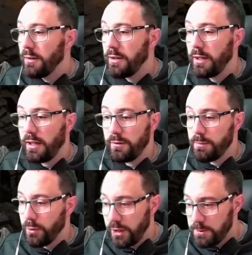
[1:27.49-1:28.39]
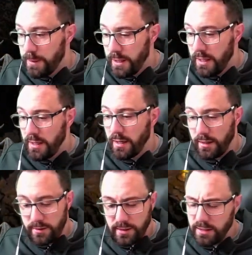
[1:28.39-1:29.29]
They give more XP. I
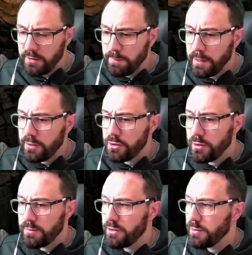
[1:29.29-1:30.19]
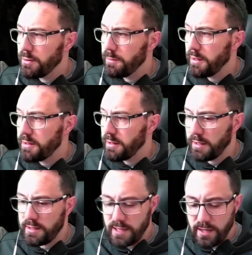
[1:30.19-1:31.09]
think they give better drops as well, because I
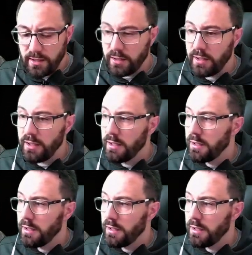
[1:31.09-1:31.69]
think technically